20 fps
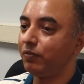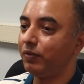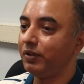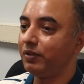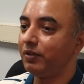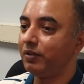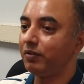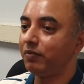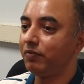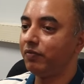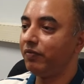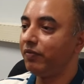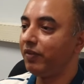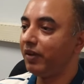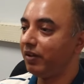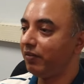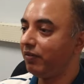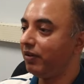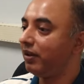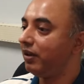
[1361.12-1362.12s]
which is
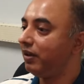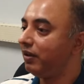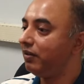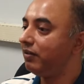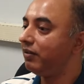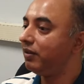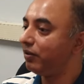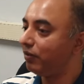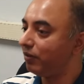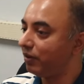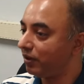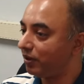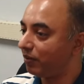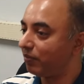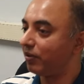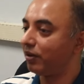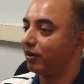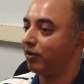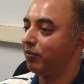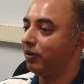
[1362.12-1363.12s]
very, very easy to
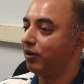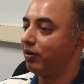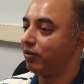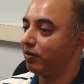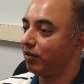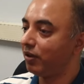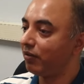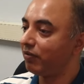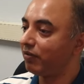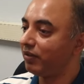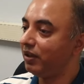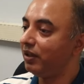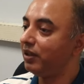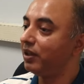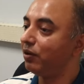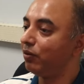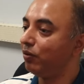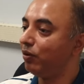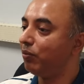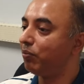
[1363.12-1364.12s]
interpret because you have
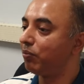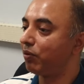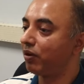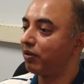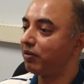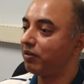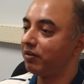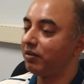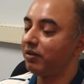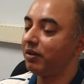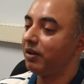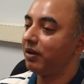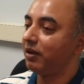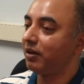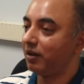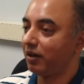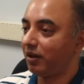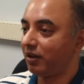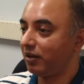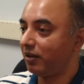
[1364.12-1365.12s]
seen the whole process
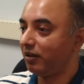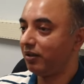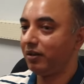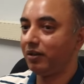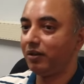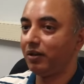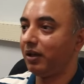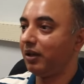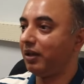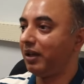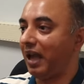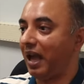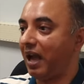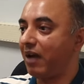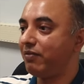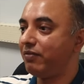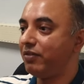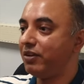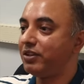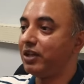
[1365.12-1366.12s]
rather than an
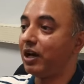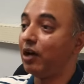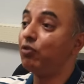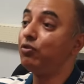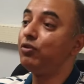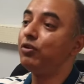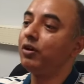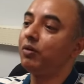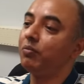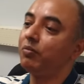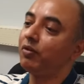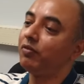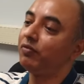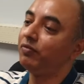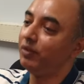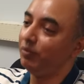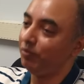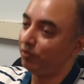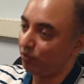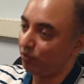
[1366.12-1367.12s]
average outcome of the